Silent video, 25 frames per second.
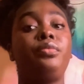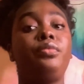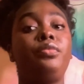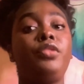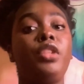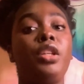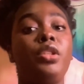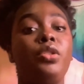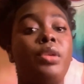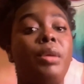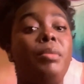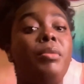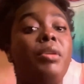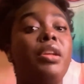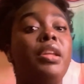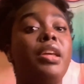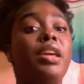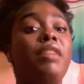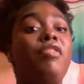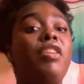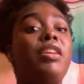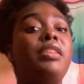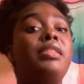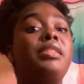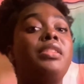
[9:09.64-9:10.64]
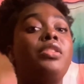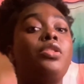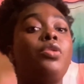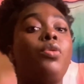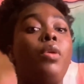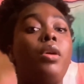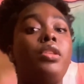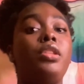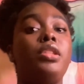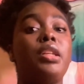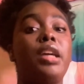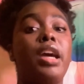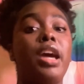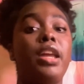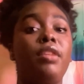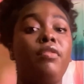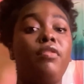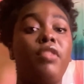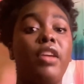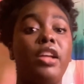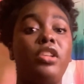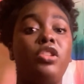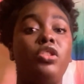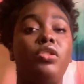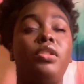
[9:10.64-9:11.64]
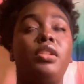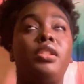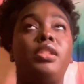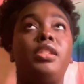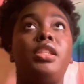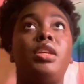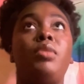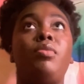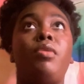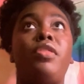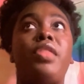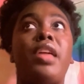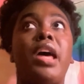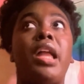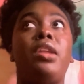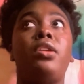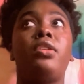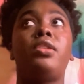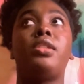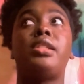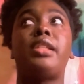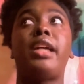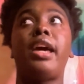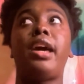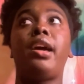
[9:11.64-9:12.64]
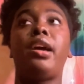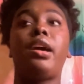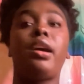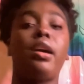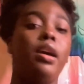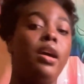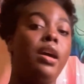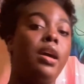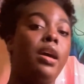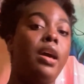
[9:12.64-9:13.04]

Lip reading: So I'm going to so to kind of get you to see what that looks like,